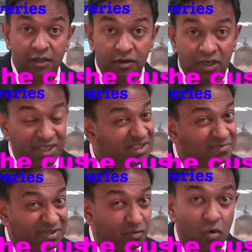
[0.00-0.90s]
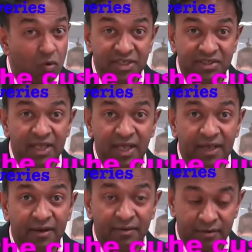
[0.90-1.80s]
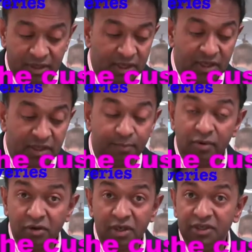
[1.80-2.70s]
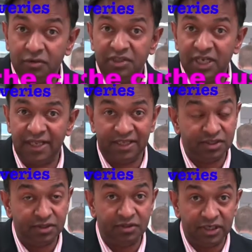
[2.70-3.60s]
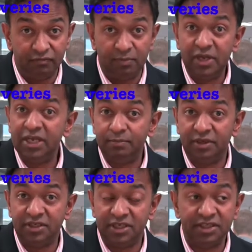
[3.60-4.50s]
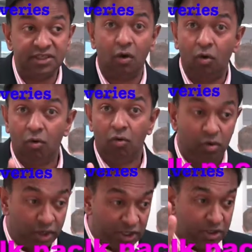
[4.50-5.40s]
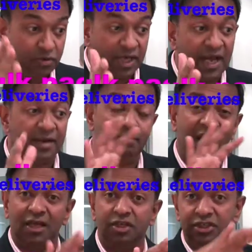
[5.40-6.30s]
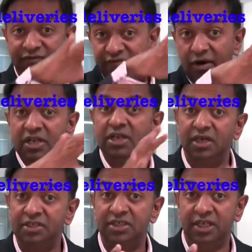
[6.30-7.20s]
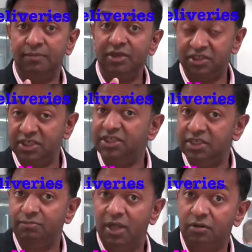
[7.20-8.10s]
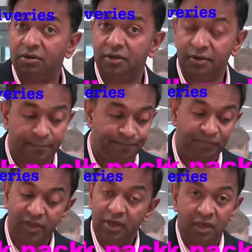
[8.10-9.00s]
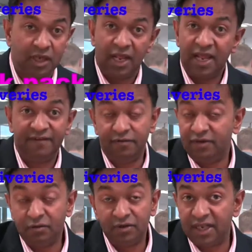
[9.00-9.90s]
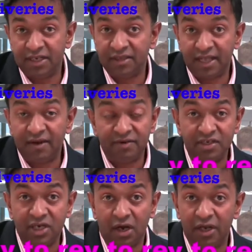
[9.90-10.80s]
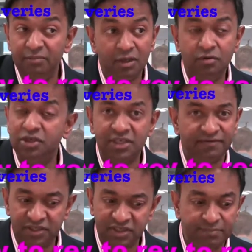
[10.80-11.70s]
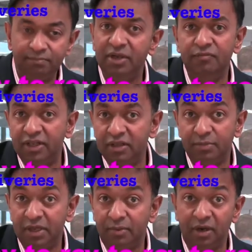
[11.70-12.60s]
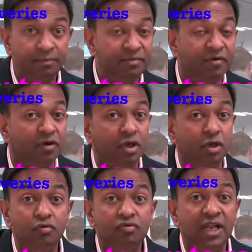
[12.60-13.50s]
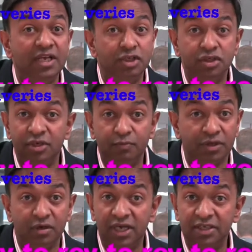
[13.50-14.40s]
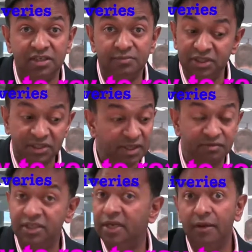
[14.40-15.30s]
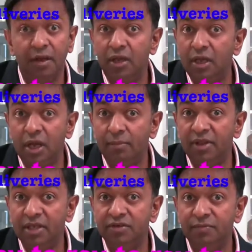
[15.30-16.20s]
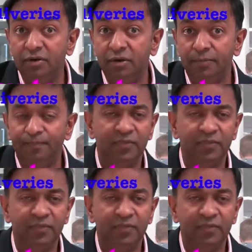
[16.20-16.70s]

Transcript: your customers are always there. The product you're selling is usually repeat business, or you can package it very nicely because it's in bulk. If you don't get it there in time, you just have to simply ring the people up. You've got good relationship with your customers and they'll say, come there tomorrow.